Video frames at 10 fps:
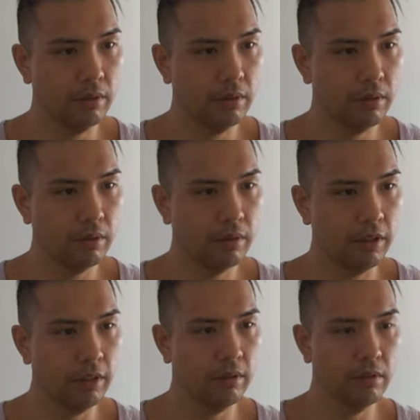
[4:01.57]
Look at
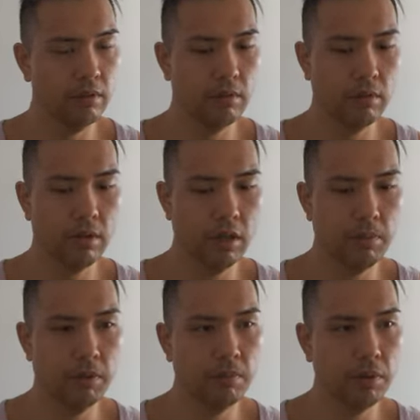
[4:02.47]
that.
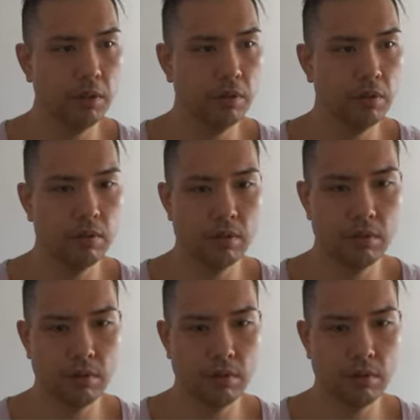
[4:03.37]
Copy and paste.